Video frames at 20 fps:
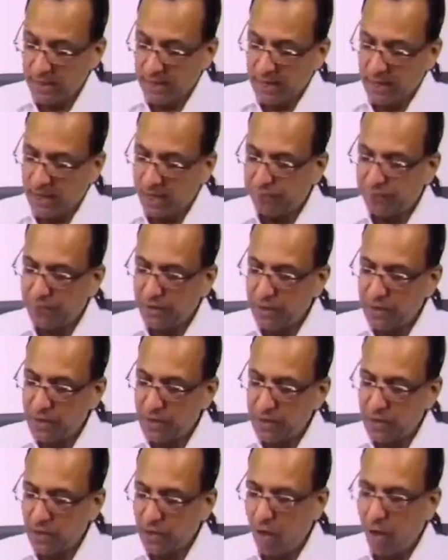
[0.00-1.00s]

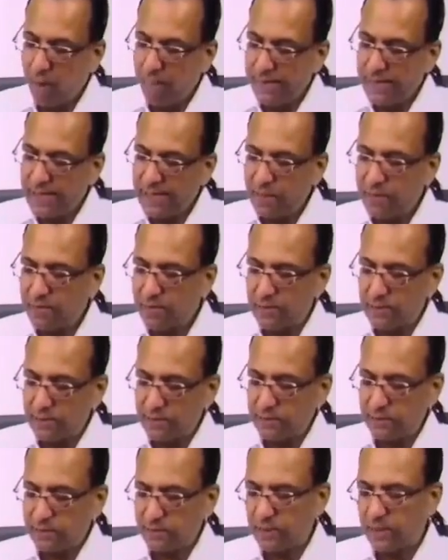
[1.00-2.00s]
inferior oblique
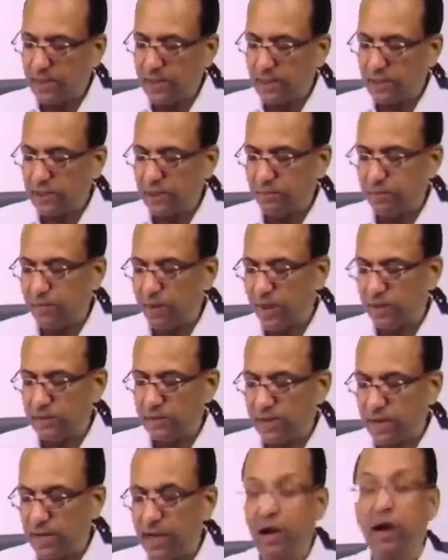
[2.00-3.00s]
muscle is
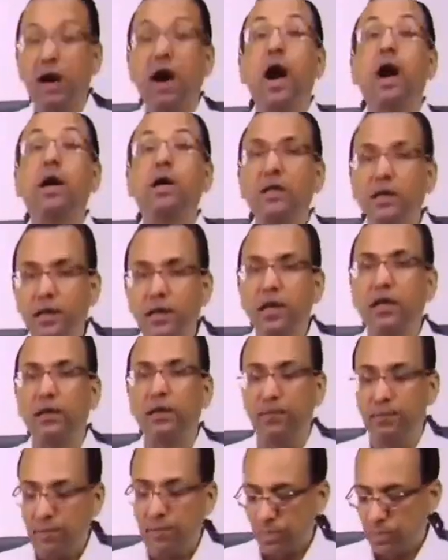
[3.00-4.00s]
passing
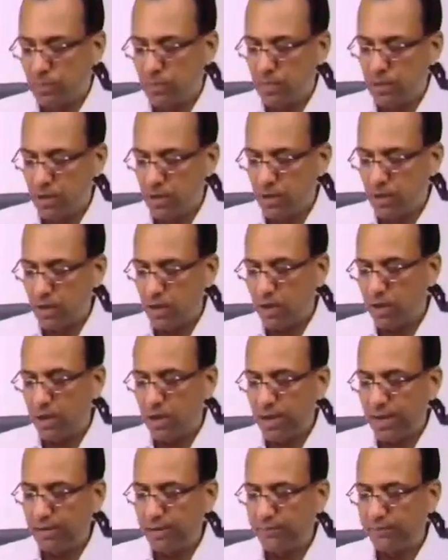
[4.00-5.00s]
under the
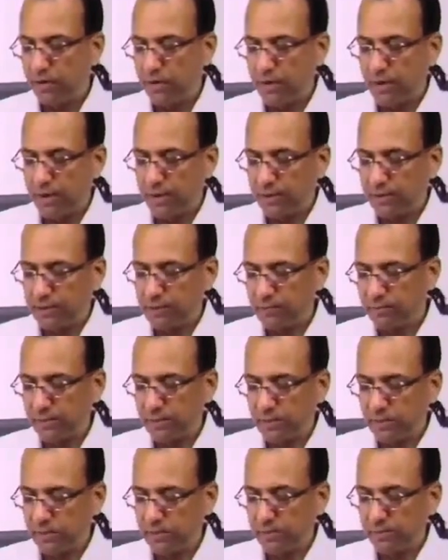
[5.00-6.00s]
inferior rectus
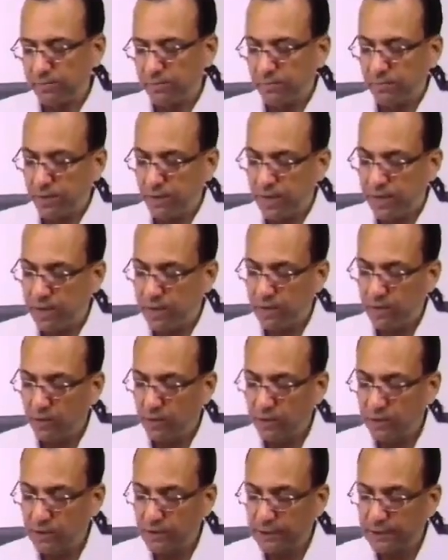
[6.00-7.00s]
muscle. Here you
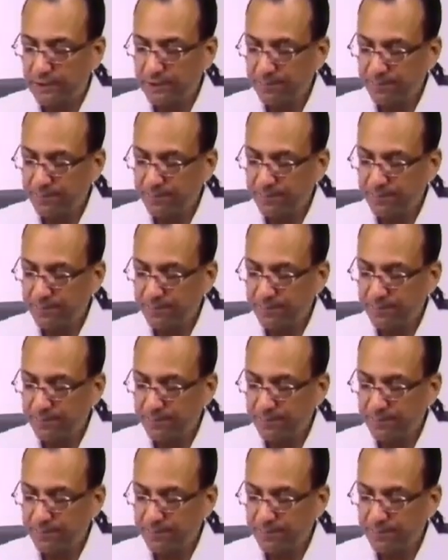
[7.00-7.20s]
can see